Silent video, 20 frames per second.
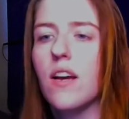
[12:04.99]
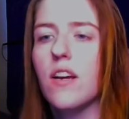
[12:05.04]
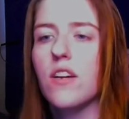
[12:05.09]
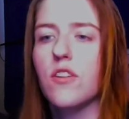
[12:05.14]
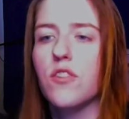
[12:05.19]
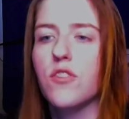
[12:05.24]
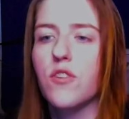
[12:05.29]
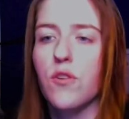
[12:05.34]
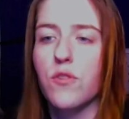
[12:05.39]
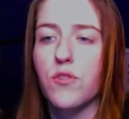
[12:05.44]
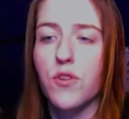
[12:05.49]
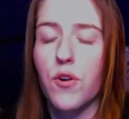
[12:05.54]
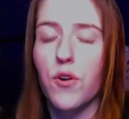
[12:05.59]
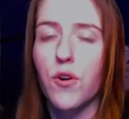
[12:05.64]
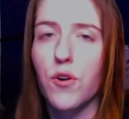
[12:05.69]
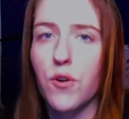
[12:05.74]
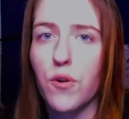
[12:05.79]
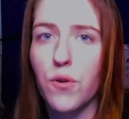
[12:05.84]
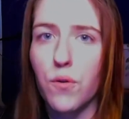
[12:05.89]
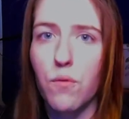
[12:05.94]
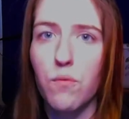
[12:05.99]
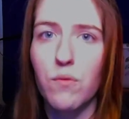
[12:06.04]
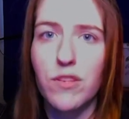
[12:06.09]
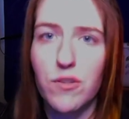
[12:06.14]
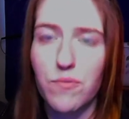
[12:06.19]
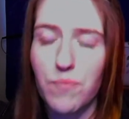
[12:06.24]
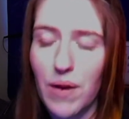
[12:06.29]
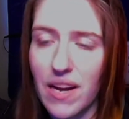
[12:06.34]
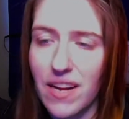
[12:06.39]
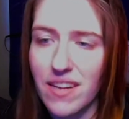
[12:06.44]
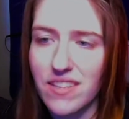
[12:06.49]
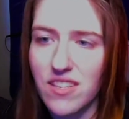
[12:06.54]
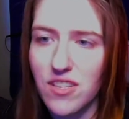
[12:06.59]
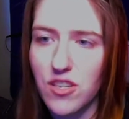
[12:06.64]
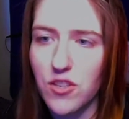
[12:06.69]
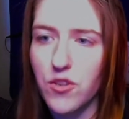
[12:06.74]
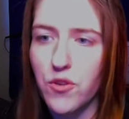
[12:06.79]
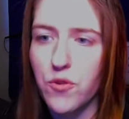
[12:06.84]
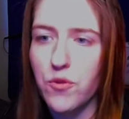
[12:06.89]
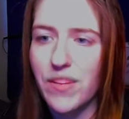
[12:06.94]
shows her response
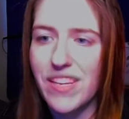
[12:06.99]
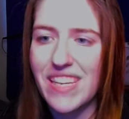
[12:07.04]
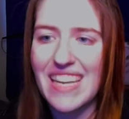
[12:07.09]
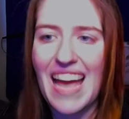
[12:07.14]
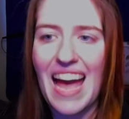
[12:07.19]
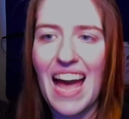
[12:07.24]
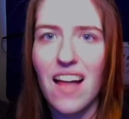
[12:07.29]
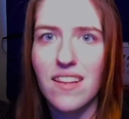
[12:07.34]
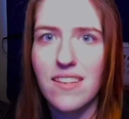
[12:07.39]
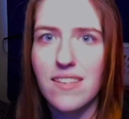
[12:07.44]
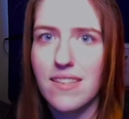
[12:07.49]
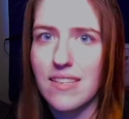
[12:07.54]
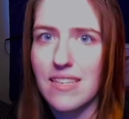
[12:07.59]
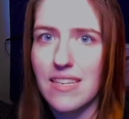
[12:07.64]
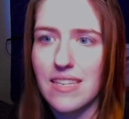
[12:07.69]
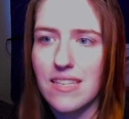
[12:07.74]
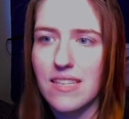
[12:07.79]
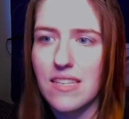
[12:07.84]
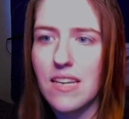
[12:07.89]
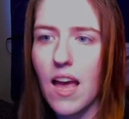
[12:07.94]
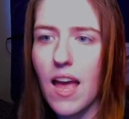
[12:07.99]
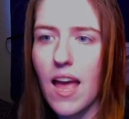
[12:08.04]
to the callousness